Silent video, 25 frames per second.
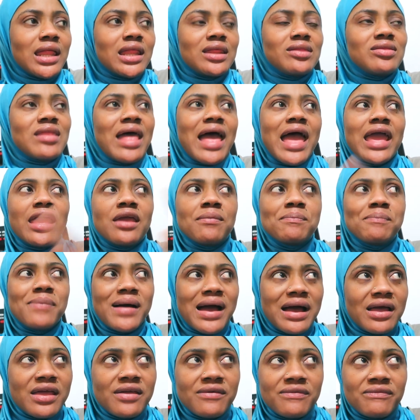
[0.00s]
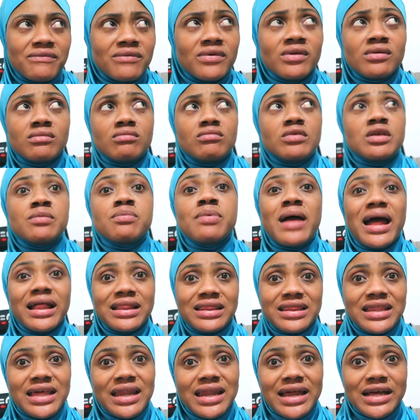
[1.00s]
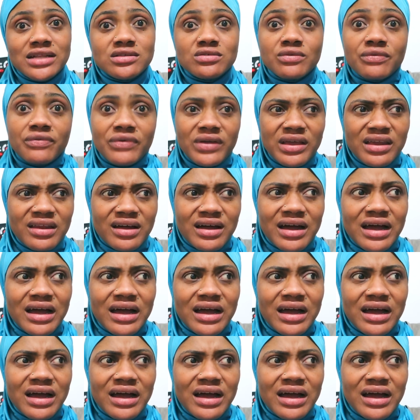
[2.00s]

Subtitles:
that he bathed Layla to feed her,